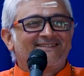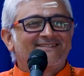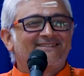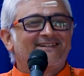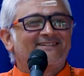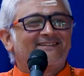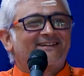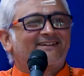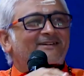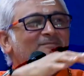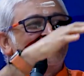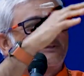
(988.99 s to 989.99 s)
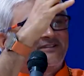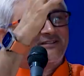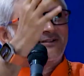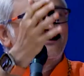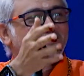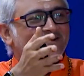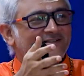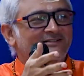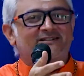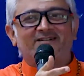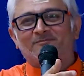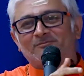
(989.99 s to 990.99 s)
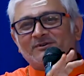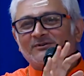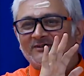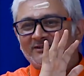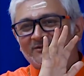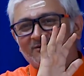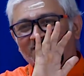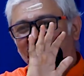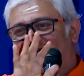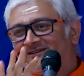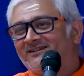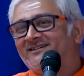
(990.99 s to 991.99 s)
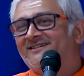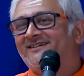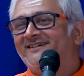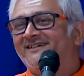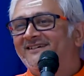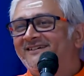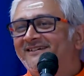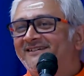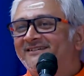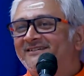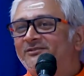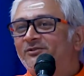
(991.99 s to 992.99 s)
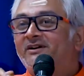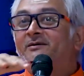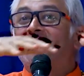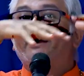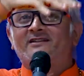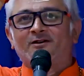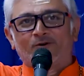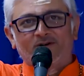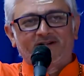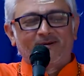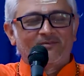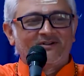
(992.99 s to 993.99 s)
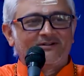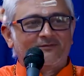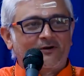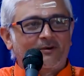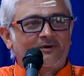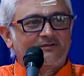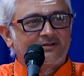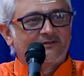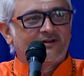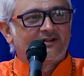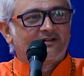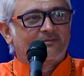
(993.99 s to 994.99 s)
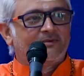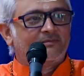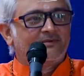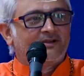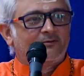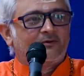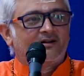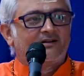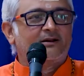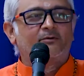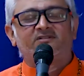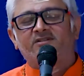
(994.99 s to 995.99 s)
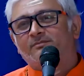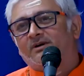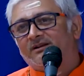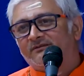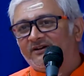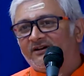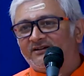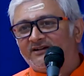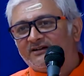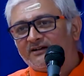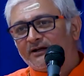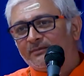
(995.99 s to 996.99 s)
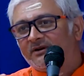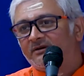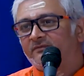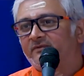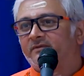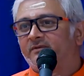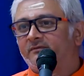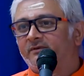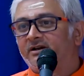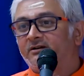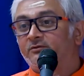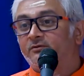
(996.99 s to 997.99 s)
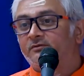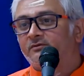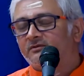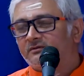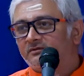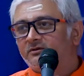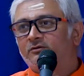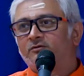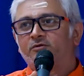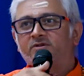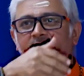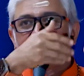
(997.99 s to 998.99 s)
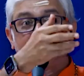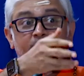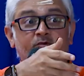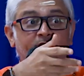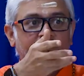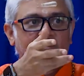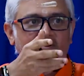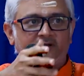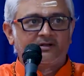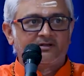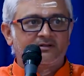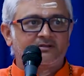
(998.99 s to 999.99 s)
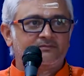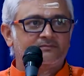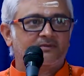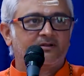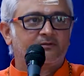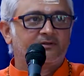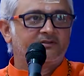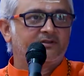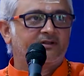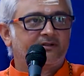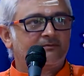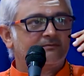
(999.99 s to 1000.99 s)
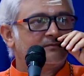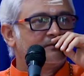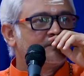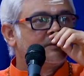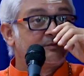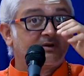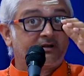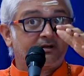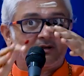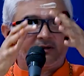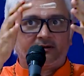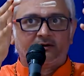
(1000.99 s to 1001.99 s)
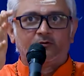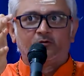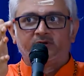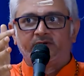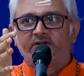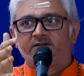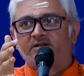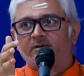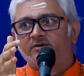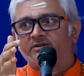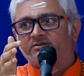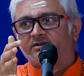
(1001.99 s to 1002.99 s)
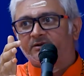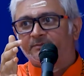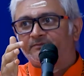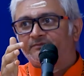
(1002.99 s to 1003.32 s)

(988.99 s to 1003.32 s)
Then they came to see, oh, this is a temple only. Okay, okay. So he made the whole temple in the form of Shivaling, big one. I was in Balvihar that time and went to, Gurudev came to inaugurate it. I was there. Spatik Linga Gurudev established there.